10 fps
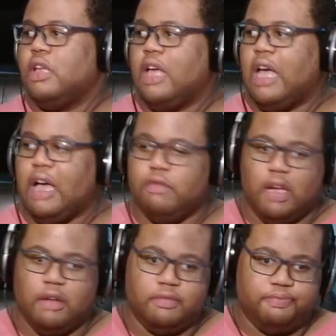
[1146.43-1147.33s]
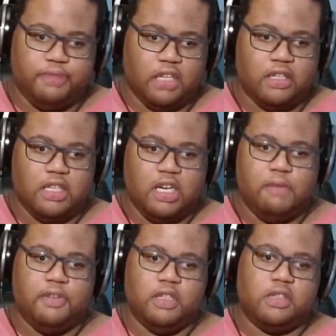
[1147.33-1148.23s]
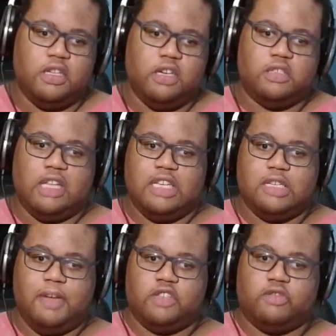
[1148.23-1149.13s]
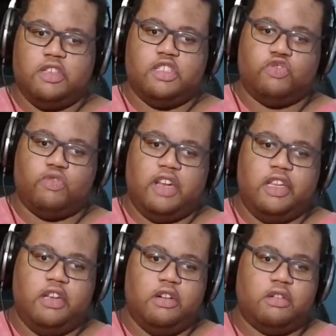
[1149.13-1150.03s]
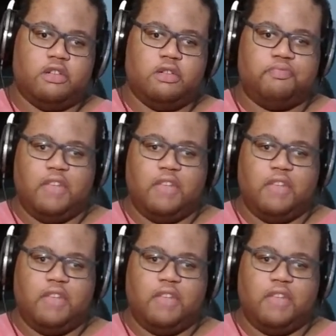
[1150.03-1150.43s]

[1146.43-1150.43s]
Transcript: I would plug it there, but there's the HDMI switches right here,